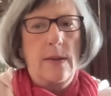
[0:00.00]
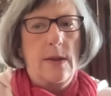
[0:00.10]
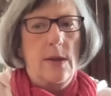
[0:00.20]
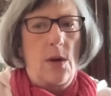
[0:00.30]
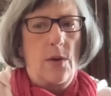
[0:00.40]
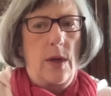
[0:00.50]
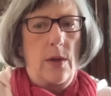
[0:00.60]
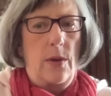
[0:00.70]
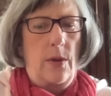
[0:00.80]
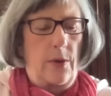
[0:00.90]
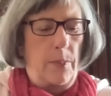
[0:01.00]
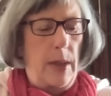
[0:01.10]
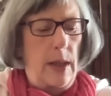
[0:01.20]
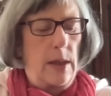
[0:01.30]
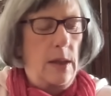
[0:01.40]
Sorrow. Who's
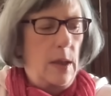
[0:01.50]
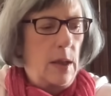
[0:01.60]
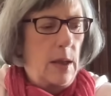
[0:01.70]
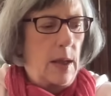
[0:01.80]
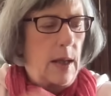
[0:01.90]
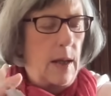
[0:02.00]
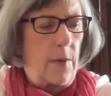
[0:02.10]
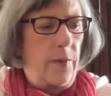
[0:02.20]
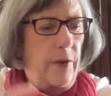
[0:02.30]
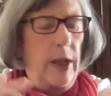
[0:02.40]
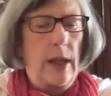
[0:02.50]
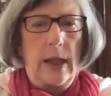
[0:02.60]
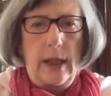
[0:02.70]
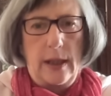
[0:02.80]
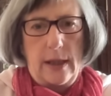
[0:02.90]
been uh,
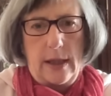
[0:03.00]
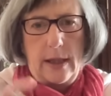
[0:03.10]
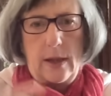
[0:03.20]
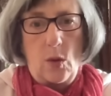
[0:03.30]
feeling uh,